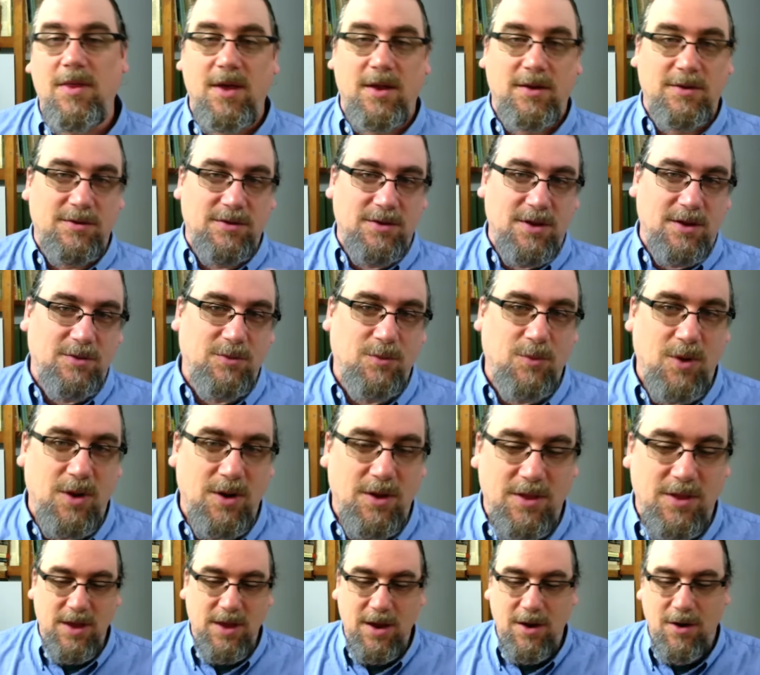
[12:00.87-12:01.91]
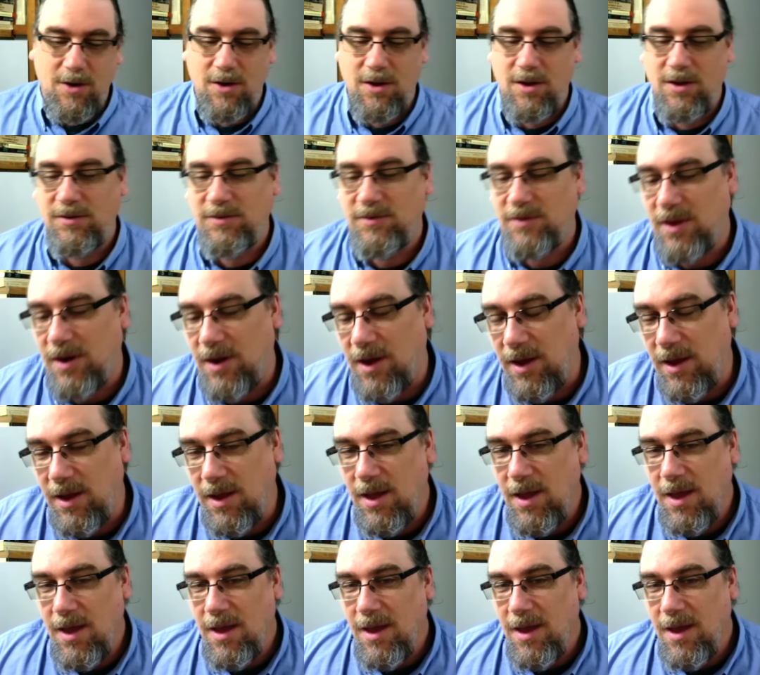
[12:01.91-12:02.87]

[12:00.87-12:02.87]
That's that's one areas that I,